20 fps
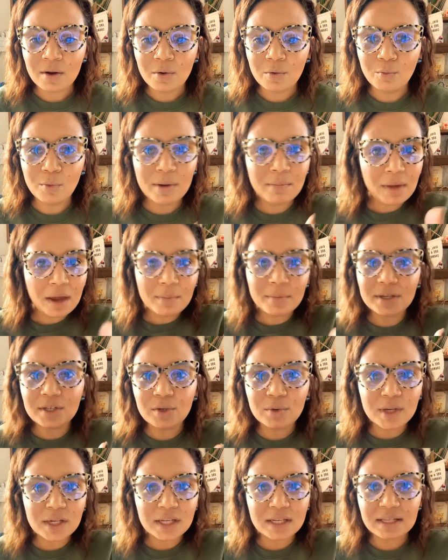we may be
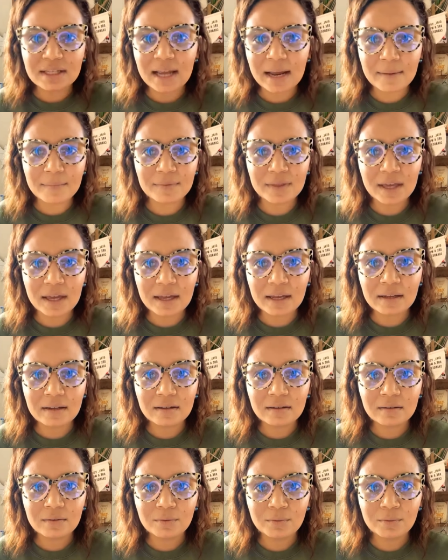doing the same thing.